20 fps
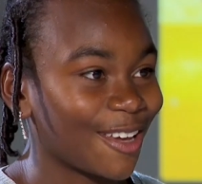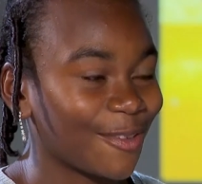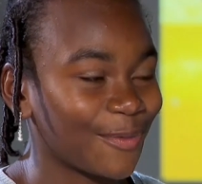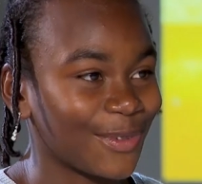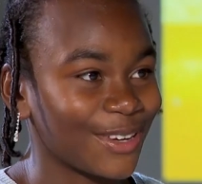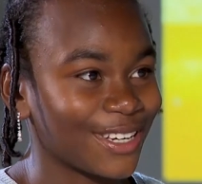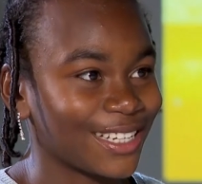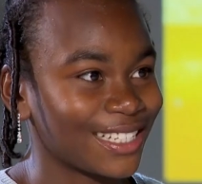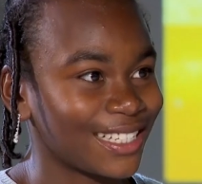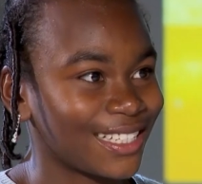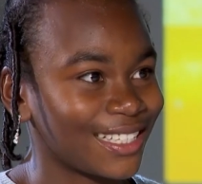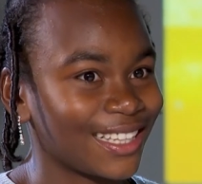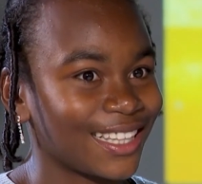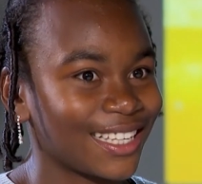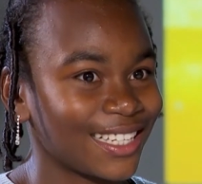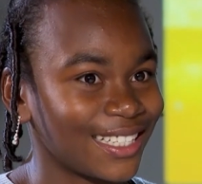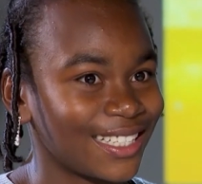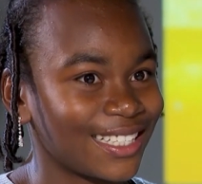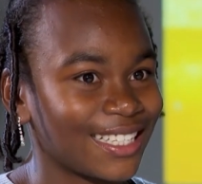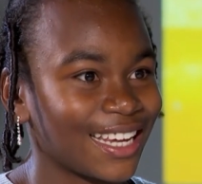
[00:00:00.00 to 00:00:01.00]
but
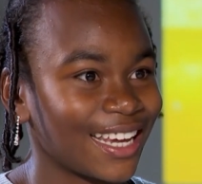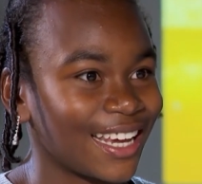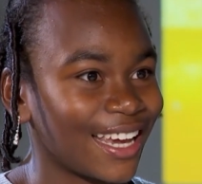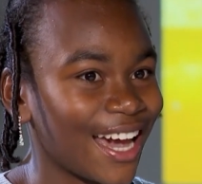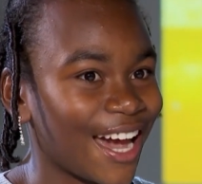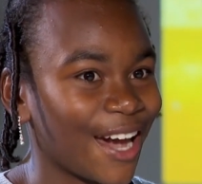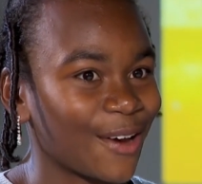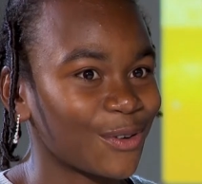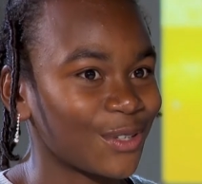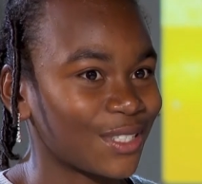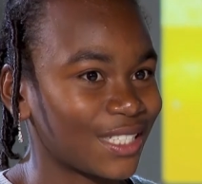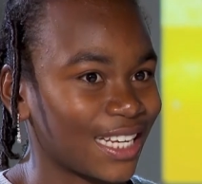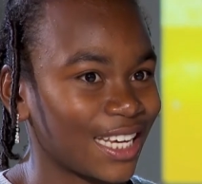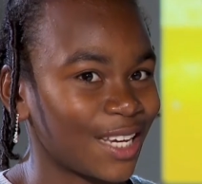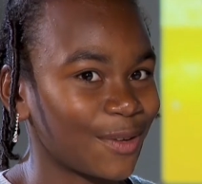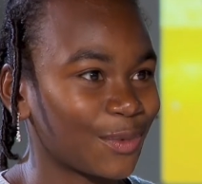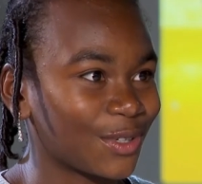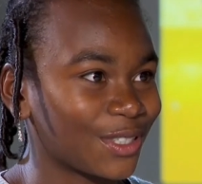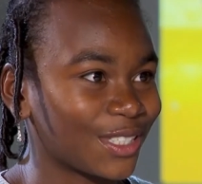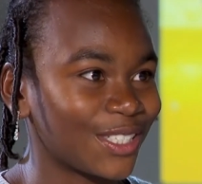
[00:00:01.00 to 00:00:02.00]
this day I was
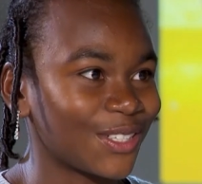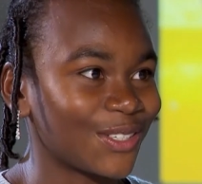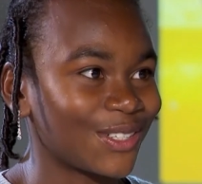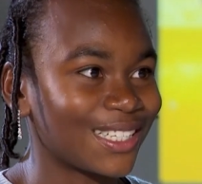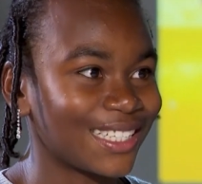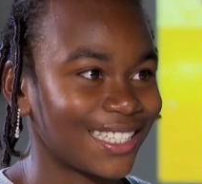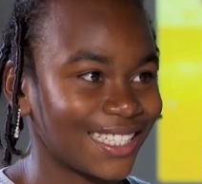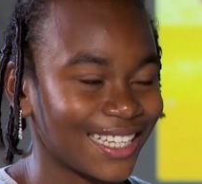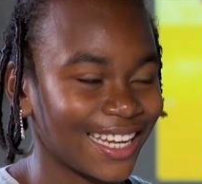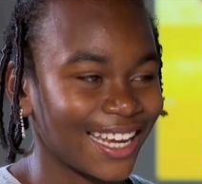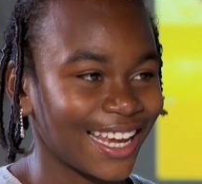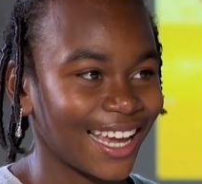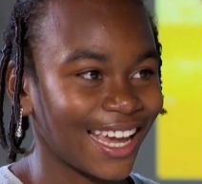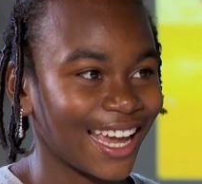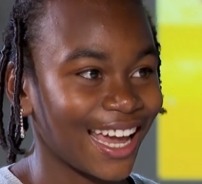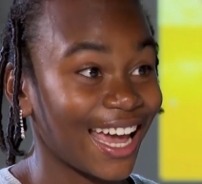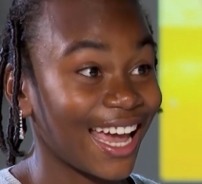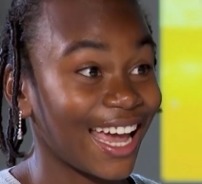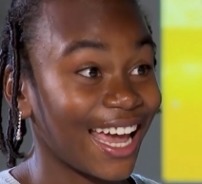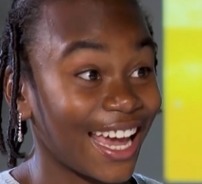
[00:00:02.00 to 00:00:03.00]
able to
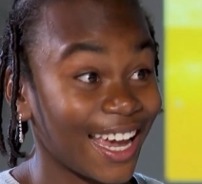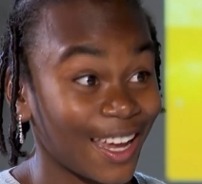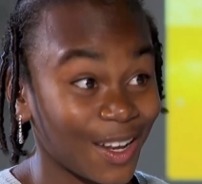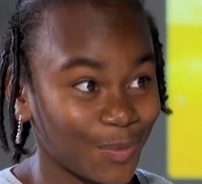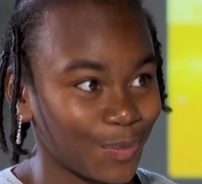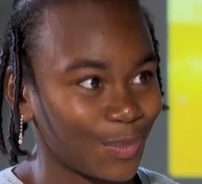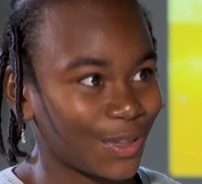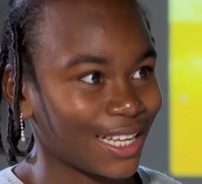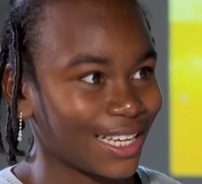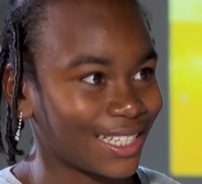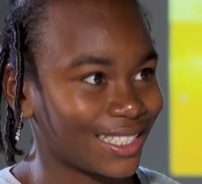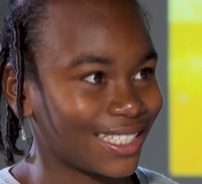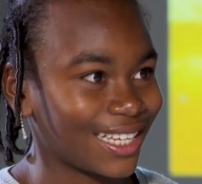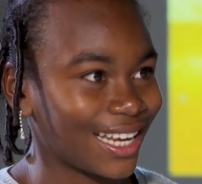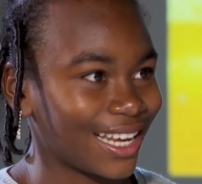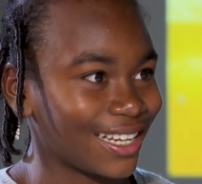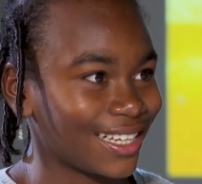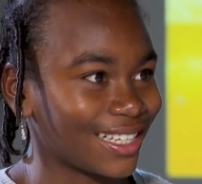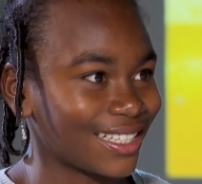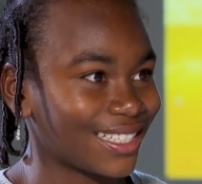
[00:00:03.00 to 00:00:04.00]
sing and play
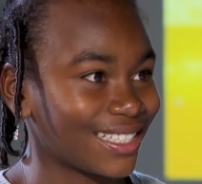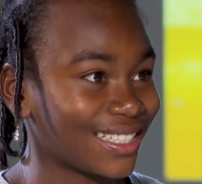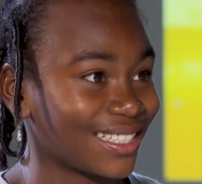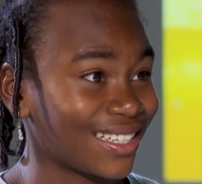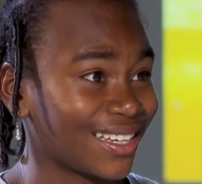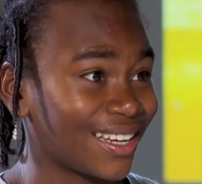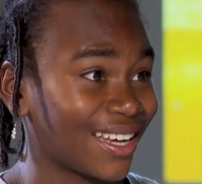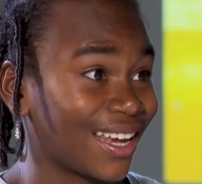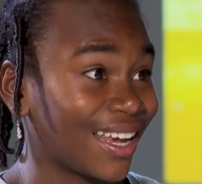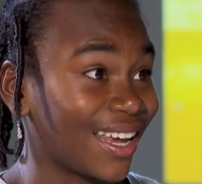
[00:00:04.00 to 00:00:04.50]
tennis,